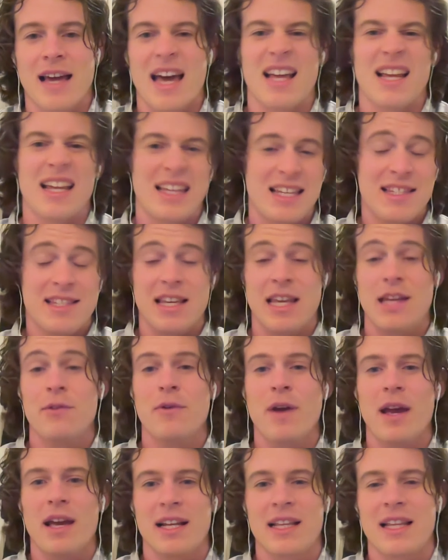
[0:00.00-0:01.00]
He
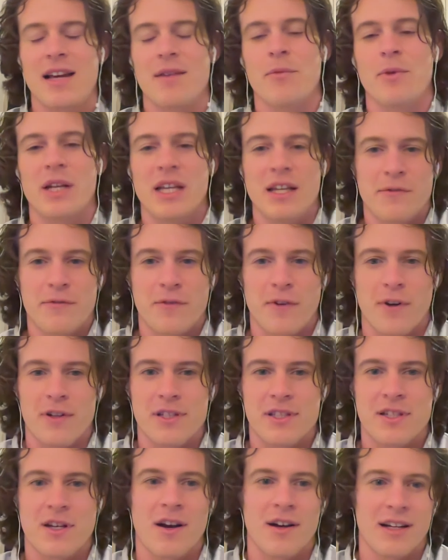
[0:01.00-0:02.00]
rated them when he first
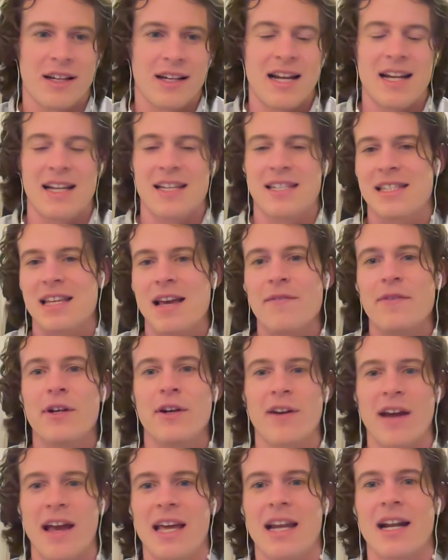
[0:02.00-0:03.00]
started at a 7
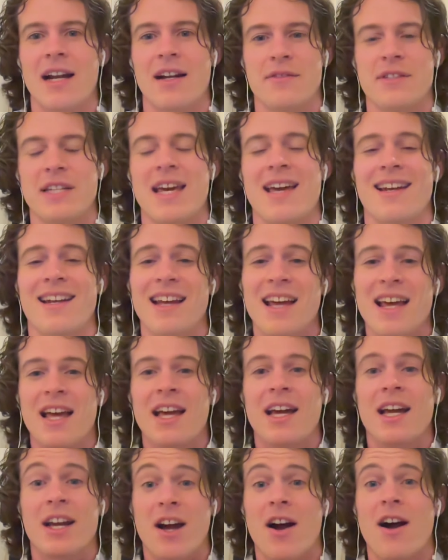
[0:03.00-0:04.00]
or 8 out of 10
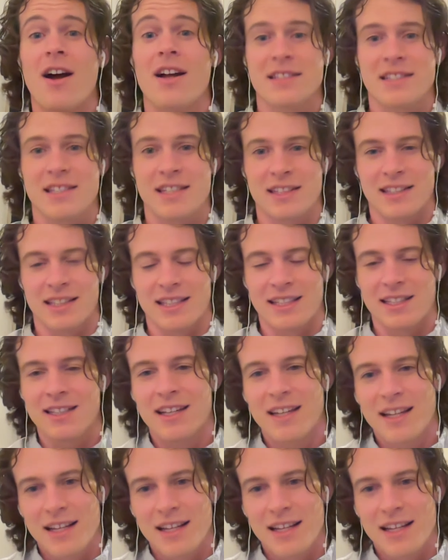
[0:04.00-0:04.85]
constantly.